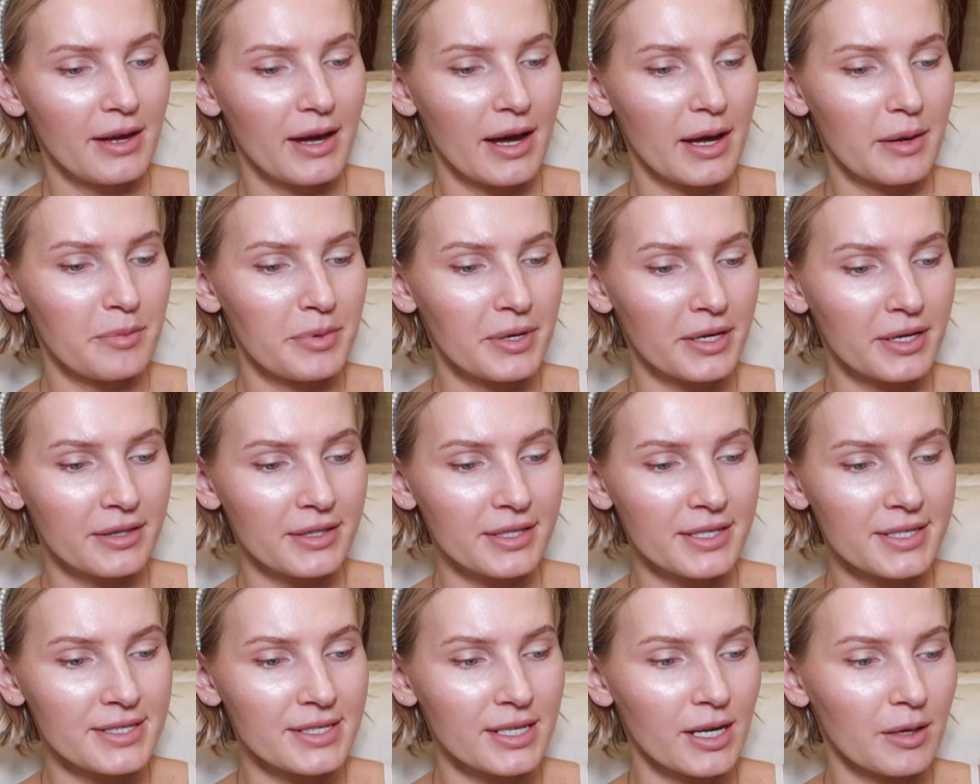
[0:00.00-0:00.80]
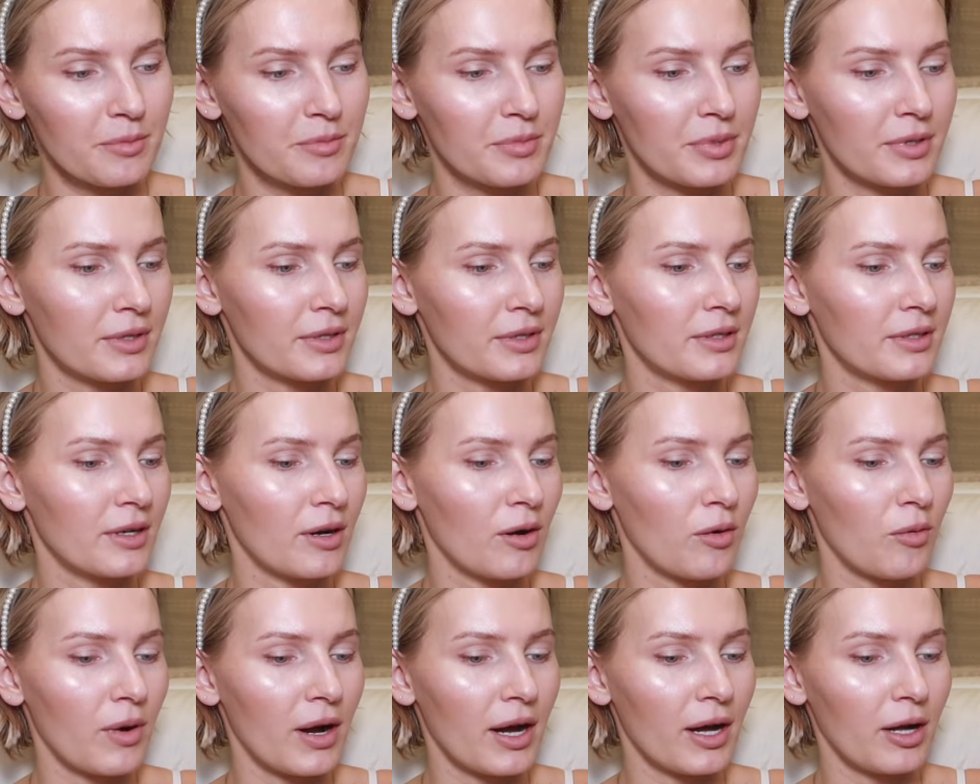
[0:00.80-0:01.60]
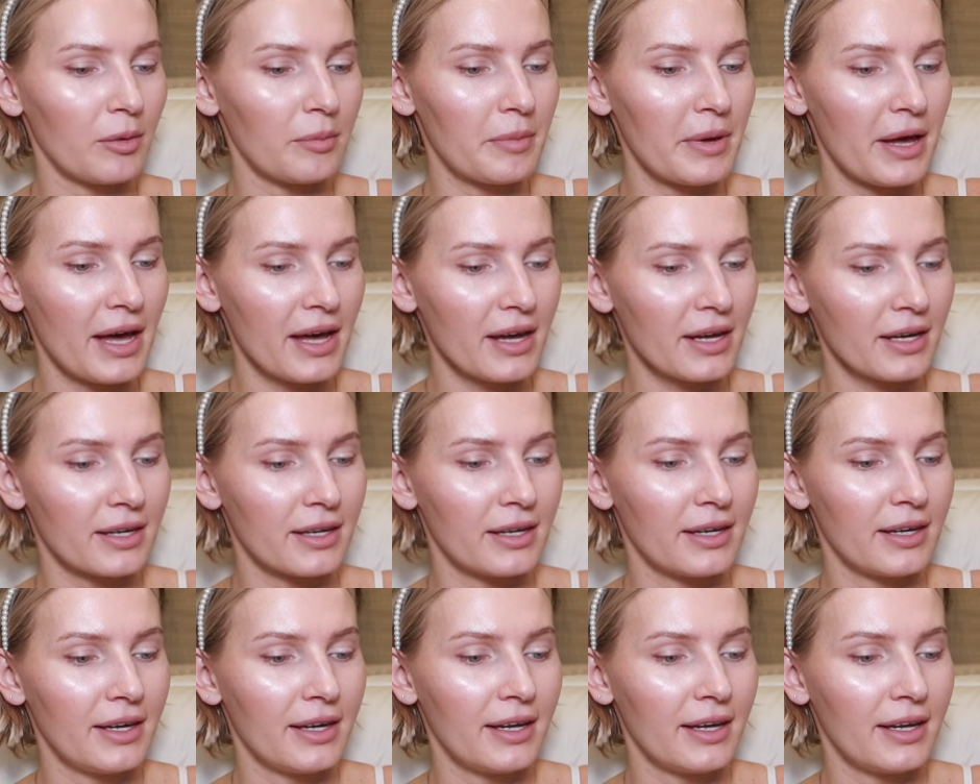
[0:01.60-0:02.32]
I picked these up a while back,